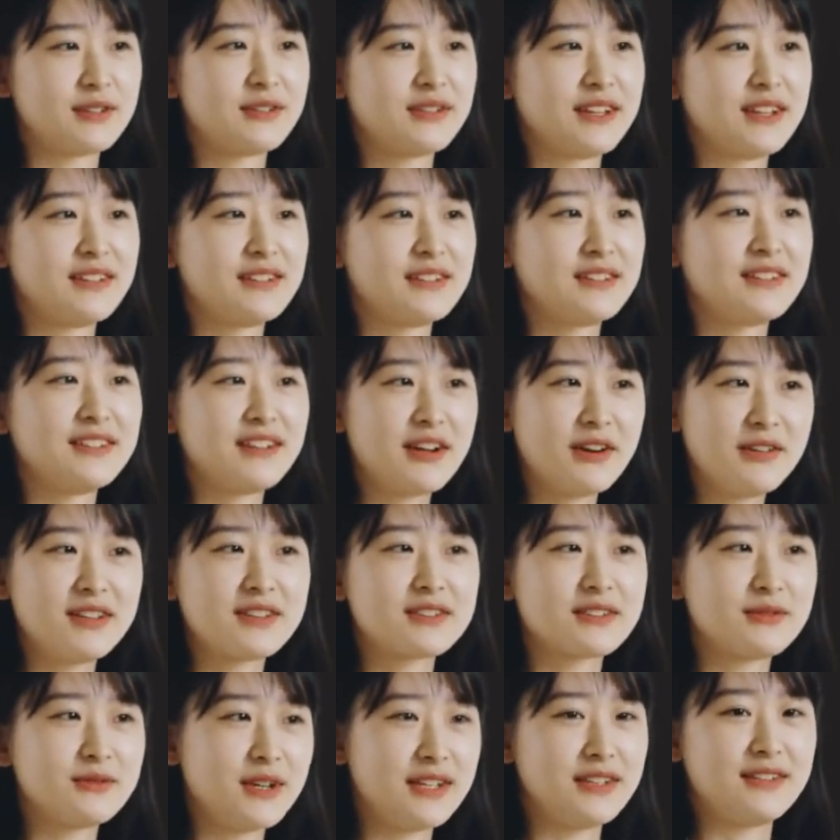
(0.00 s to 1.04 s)
her stomach felt
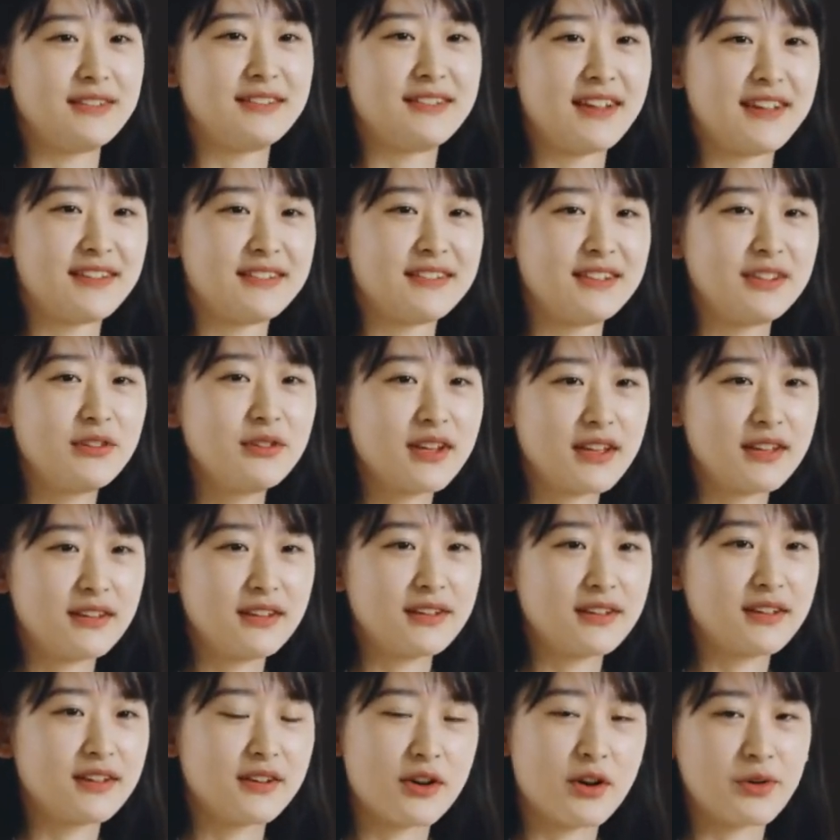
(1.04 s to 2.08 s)
some strange
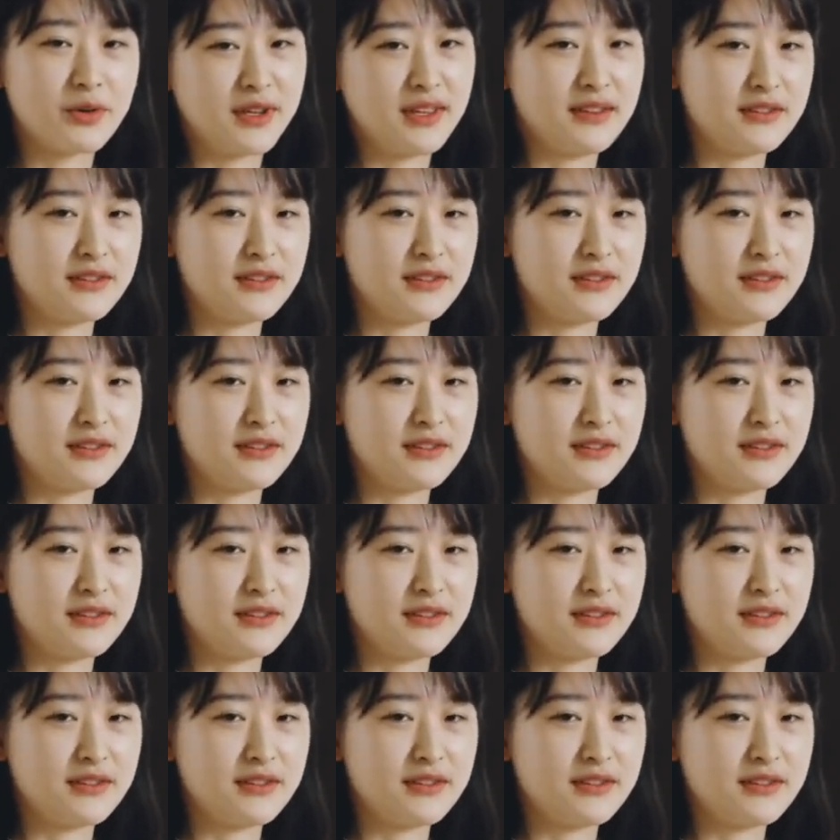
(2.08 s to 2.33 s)
sensations